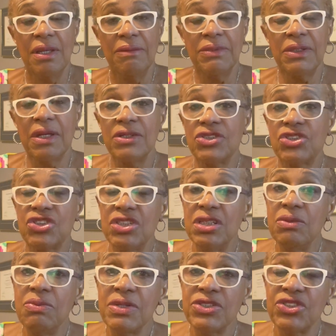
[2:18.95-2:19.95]
because
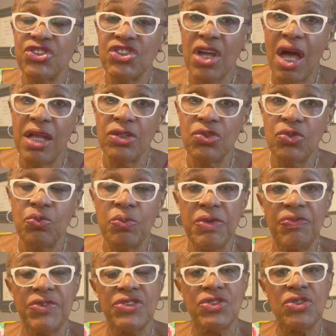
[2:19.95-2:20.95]
she was charged
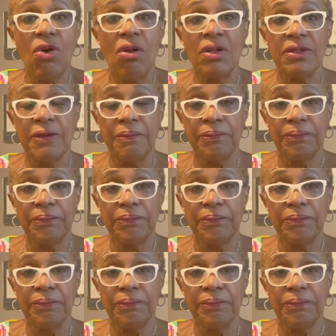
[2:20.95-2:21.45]
with assault.